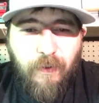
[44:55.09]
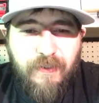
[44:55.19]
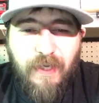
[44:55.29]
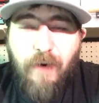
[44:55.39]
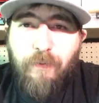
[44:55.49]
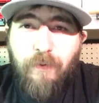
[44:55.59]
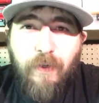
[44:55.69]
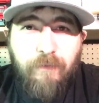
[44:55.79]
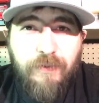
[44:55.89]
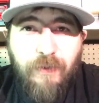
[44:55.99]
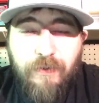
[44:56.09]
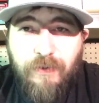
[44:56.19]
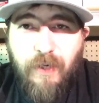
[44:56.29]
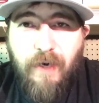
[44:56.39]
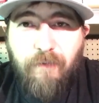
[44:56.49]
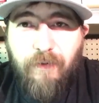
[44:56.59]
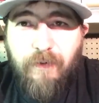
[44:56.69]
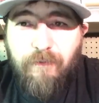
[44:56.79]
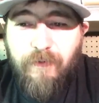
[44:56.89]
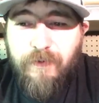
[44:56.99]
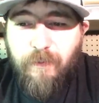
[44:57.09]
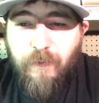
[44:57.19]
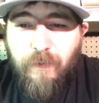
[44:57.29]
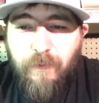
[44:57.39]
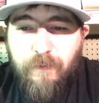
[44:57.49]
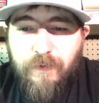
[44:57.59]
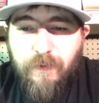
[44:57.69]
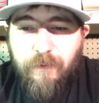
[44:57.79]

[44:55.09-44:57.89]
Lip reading: I would love to start traveling and fishing more. So